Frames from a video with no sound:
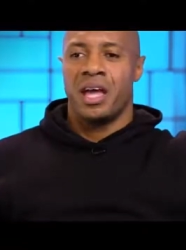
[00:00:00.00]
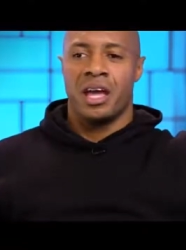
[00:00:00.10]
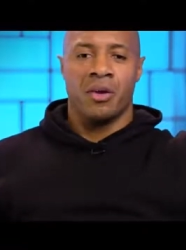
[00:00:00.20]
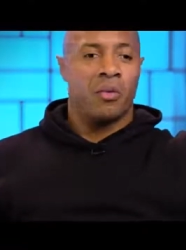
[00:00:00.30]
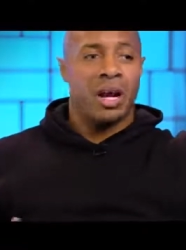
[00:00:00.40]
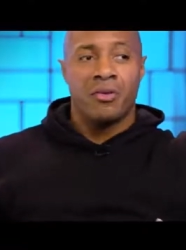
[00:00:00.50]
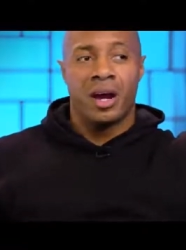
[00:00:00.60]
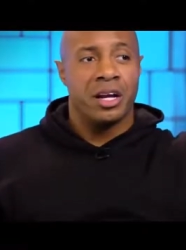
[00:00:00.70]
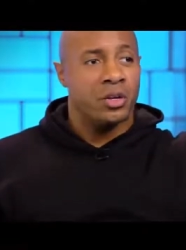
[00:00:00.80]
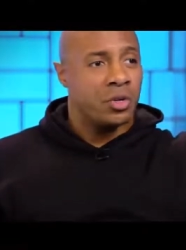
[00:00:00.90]
And
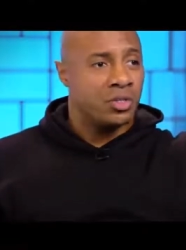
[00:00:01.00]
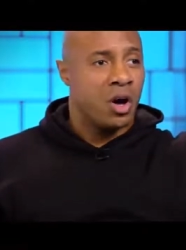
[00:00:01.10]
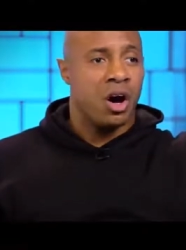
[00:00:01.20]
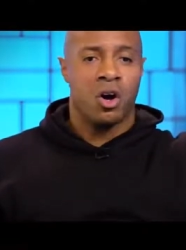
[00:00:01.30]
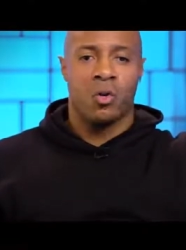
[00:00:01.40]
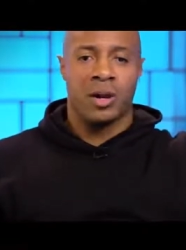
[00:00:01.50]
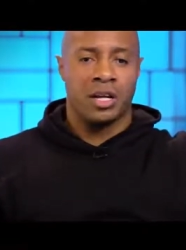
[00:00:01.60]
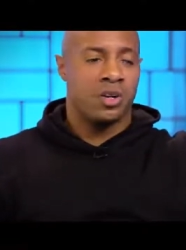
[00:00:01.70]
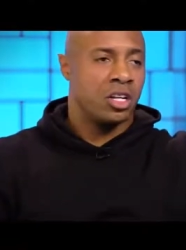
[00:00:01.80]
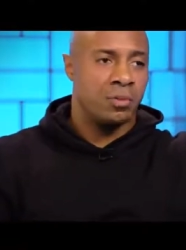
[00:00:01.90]
whenever I do a talk or when
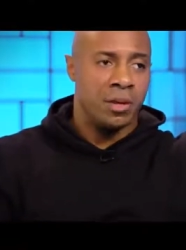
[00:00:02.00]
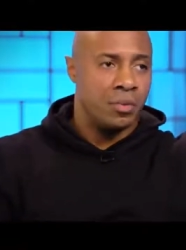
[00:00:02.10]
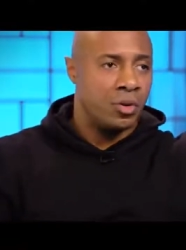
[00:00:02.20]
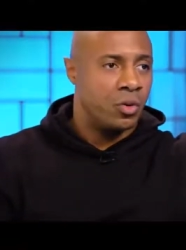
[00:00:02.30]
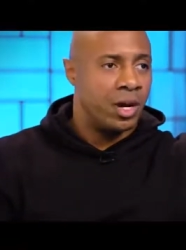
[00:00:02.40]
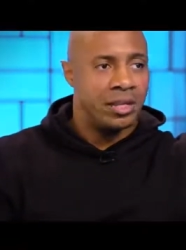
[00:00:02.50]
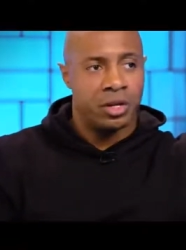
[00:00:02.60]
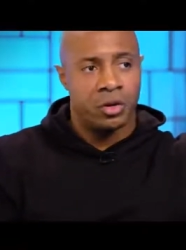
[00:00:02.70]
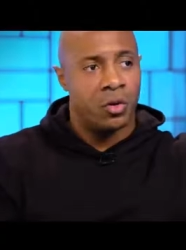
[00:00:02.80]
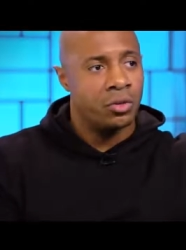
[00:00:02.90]
I talk to people who I
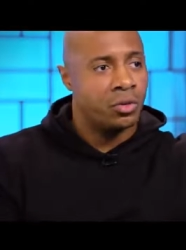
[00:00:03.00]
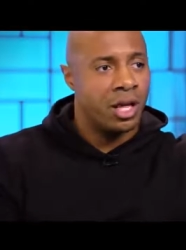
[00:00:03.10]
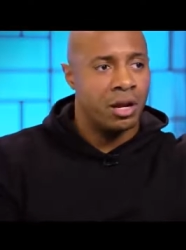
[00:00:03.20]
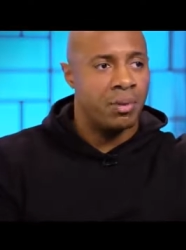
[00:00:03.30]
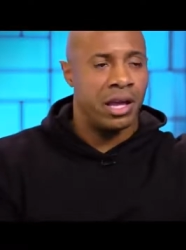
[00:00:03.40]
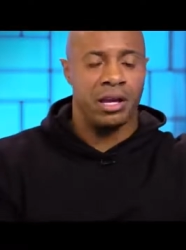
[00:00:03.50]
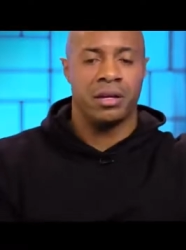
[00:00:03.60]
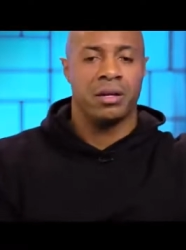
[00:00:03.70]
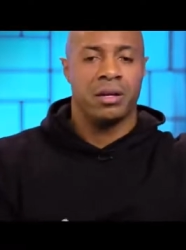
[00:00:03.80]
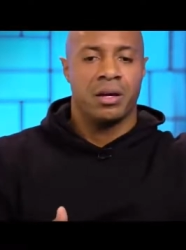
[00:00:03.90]
think are going through a lot of
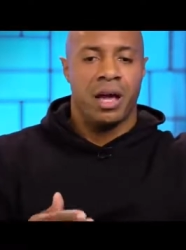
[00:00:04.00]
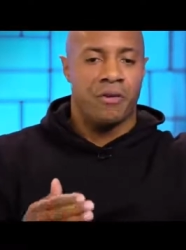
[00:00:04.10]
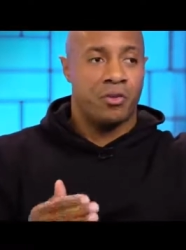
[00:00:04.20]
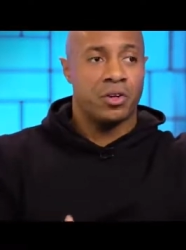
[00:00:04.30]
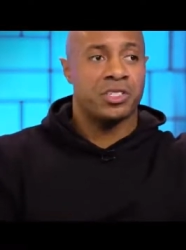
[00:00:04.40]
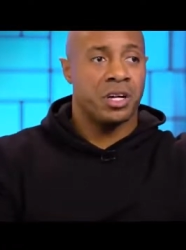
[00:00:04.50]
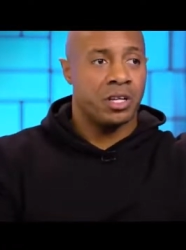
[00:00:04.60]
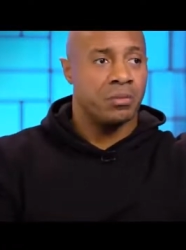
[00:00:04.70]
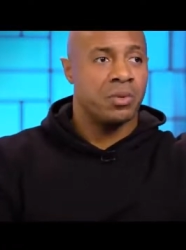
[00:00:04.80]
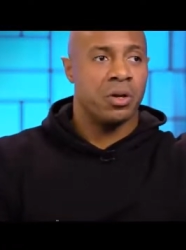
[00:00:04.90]
pain, I first tell
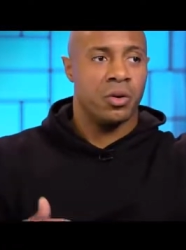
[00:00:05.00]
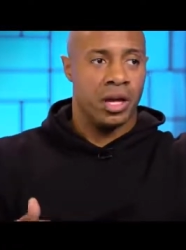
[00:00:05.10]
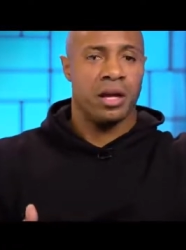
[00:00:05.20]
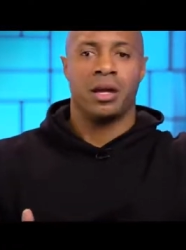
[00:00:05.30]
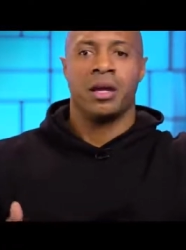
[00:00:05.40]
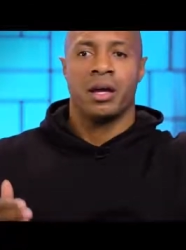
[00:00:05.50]
them, okay,